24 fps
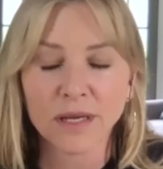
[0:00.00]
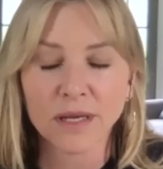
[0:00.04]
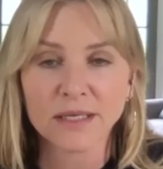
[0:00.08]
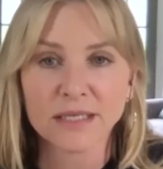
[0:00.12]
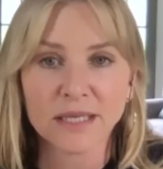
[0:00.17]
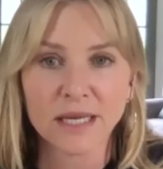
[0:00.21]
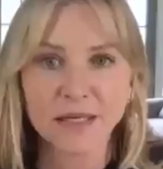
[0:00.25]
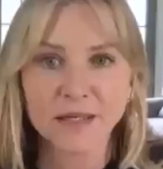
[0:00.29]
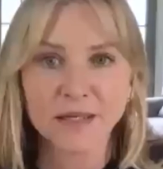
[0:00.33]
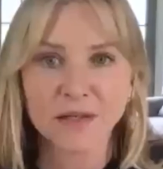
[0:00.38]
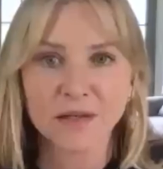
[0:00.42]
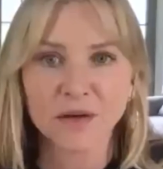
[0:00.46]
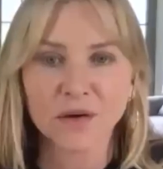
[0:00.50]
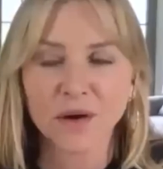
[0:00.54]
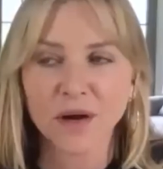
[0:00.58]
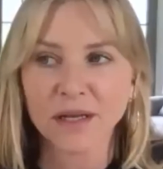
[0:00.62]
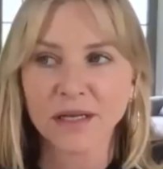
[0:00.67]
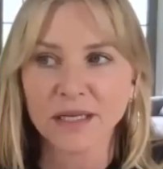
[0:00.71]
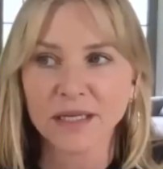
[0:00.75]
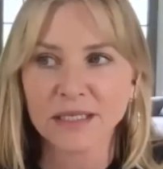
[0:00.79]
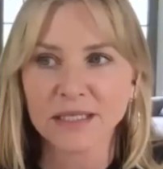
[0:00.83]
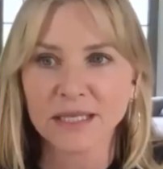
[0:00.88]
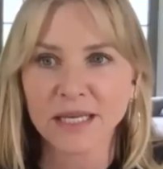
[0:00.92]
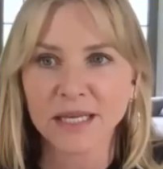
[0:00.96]

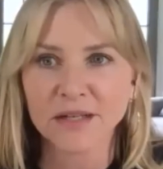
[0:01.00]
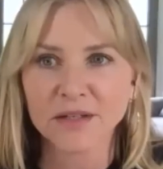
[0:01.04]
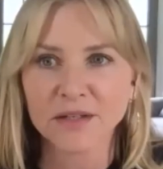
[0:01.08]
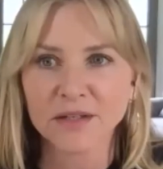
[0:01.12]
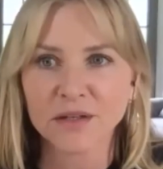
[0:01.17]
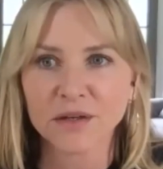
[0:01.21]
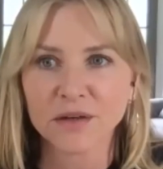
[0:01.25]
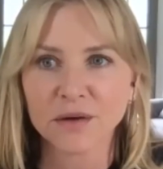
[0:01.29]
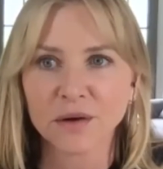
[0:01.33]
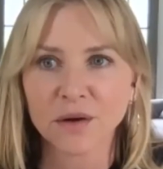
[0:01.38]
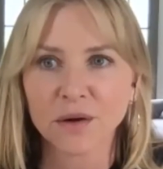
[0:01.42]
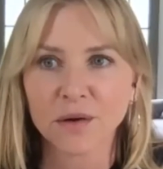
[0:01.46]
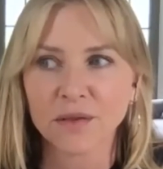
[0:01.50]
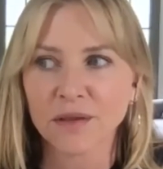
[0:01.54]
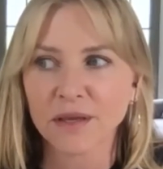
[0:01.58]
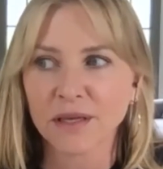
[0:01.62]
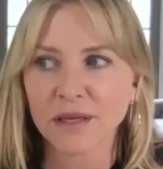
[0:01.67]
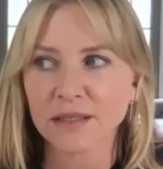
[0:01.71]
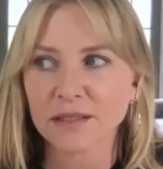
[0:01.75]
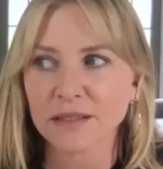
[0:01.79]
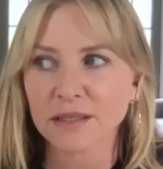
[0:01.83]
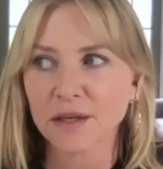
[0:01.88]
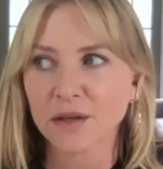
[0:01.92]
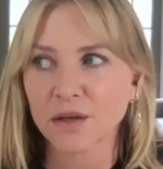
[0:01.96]
intended or unintended,
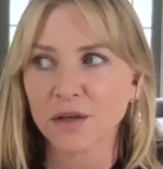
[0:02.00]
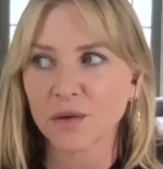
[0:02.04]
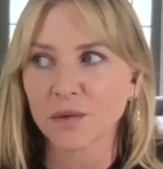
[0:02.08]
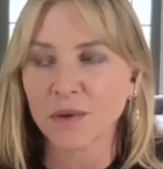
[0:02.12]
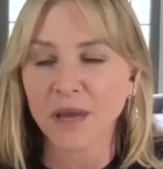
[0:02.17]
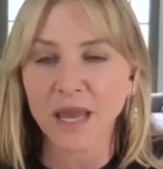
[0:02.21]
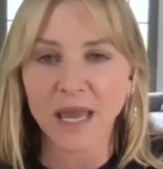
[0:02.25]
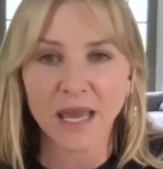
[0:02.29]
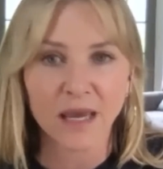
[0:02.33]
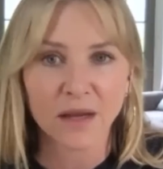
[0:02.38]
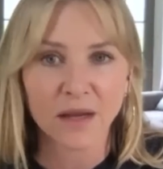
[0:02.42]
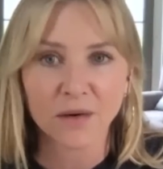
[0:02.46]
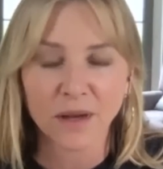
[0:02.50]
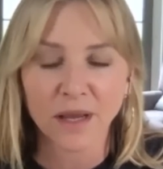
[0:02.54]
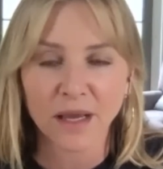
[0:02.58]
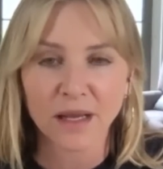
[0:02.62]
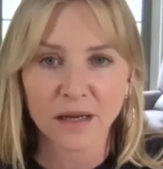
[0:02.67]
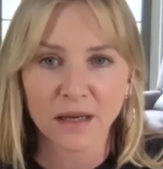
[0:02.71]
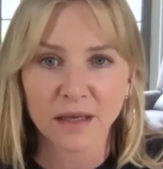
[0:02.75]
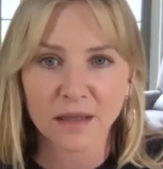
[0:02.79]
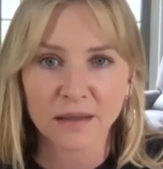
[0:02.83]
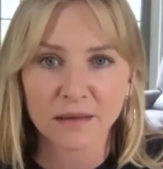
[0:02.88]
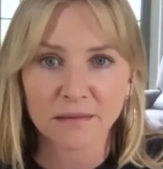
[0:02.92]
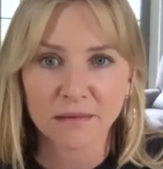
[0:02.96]
are things that you
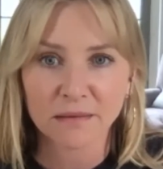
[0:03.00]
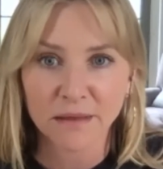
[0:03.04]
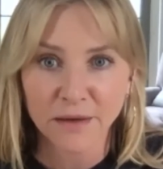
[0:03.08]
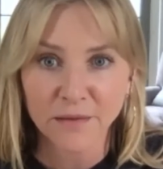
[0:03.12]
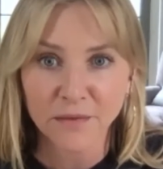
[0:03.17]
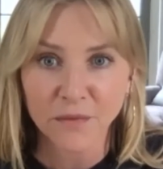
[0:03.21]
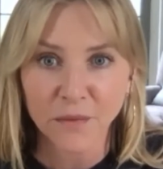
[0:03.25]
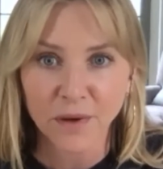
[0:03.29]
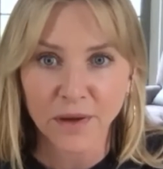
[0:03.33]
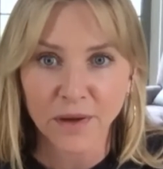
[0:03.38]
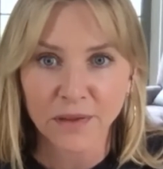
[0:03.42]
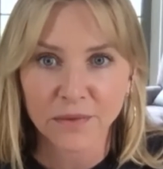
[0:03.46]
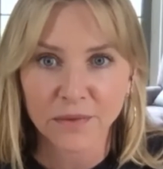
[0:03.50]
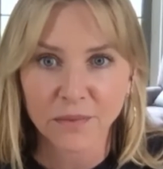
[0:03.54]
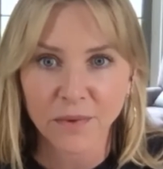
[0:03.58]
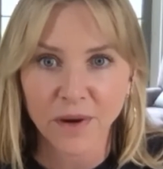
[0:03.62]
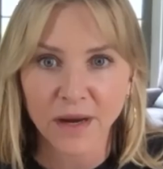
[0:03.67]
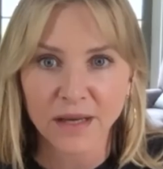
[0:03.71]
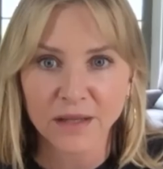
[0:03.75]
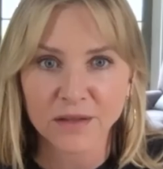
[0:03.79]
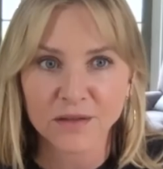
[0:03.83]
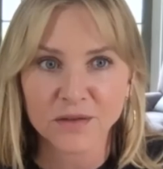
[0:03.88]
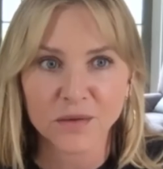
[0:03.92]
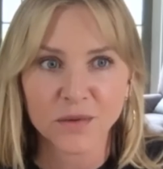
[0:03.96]
can or cannot live
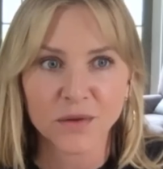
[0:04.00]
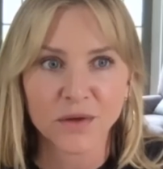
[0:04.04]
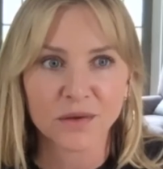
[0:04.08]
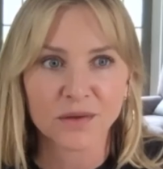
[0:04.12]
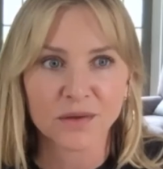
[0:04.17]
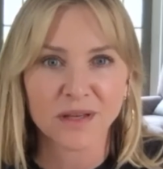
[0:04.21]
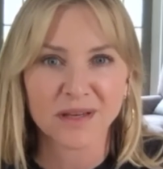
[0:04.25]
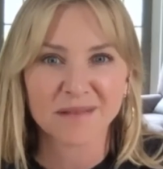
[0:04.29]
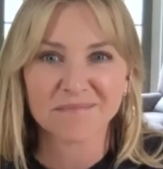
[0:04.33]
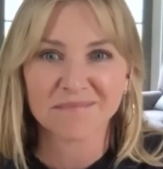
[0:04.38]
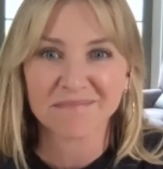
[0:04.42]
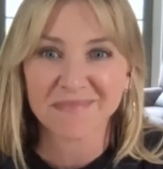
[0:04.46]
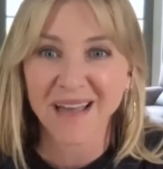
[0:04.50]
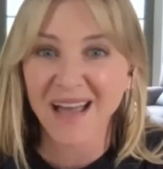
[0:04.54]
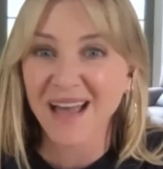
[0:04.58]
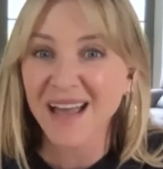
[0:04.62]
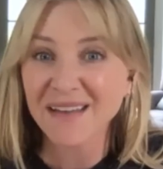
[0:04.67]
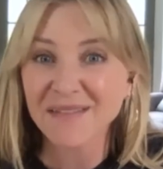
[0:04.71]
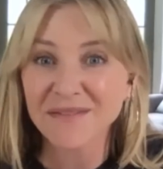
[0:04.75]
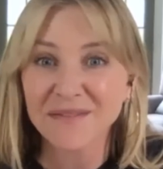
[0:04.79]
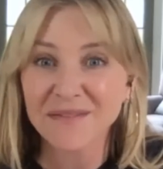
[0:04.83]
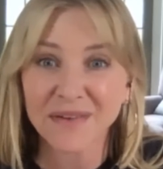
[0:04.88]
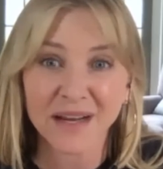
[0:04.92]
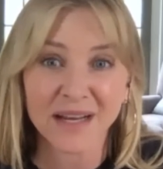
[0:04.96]
with, right? So you're like,
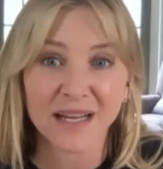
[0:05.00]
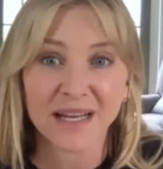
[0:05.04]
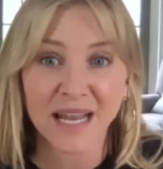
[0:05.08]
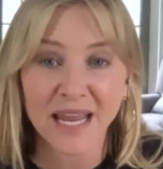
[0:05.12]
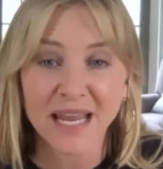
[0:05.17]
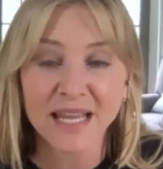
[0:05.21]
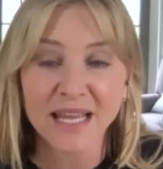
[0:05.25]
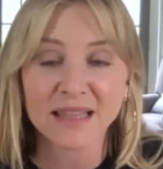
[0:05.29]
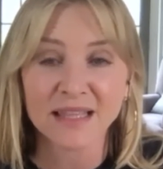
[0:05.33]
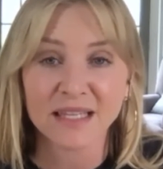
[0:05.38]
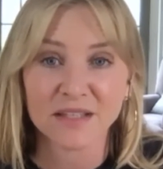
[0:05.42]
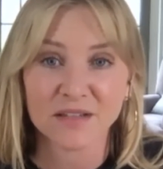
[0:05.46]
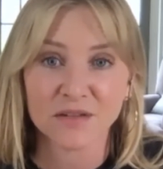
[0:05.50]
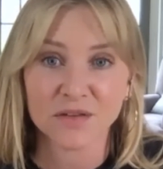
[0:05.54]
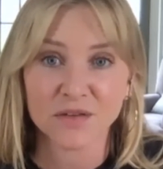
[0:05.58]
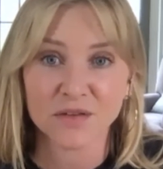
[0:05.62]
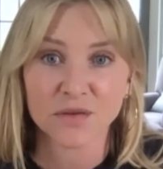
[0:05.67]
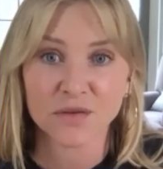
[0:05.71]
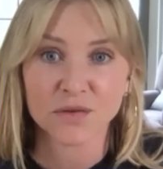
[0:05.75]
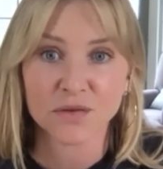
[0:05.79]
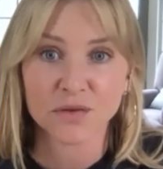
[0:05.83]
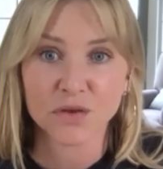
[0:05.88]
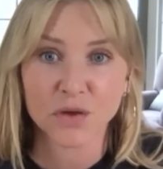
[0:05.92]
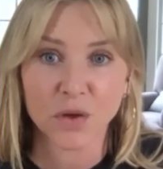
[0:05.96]
I fucking hate
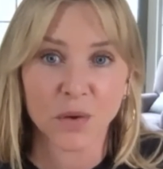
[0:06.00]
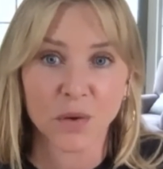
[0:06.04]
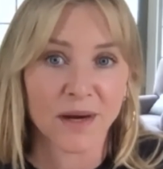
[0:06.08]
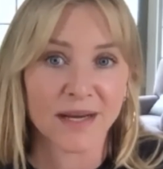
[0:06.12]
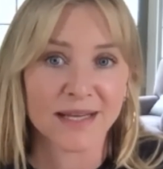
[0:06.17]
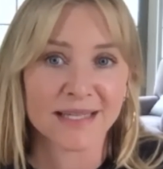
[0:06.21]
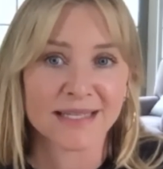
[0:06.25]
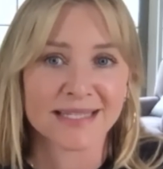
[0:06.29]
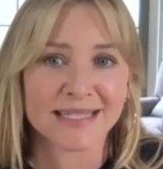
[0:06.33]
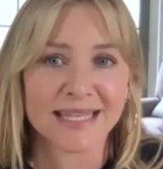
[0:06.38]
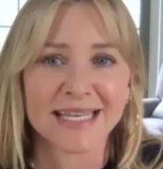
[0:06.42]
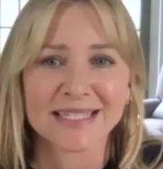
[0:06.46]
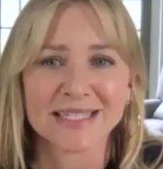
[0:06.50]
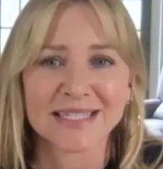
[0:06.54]
this choice.